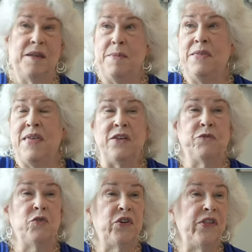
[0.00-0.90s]
be
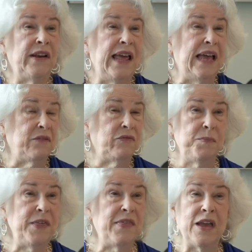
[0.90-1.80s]
thankful for their
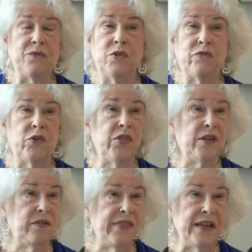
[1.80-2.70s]
life, be thankful for
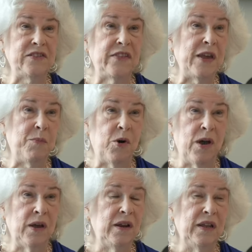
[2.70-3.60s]
the things that they
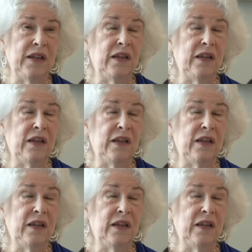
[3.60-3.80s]
brought,